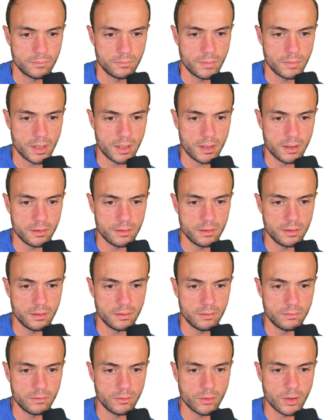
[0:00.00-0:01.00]
Body
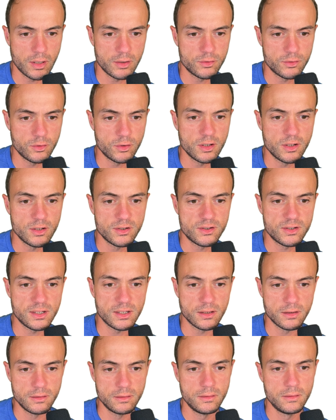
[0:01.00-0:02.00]
div. Okay, so didn't
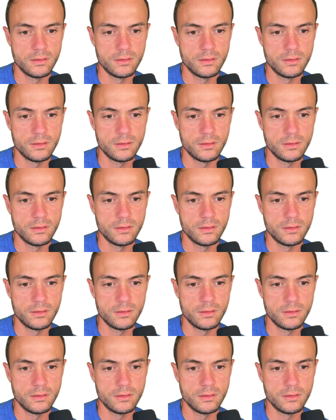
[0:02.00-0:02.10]
see it.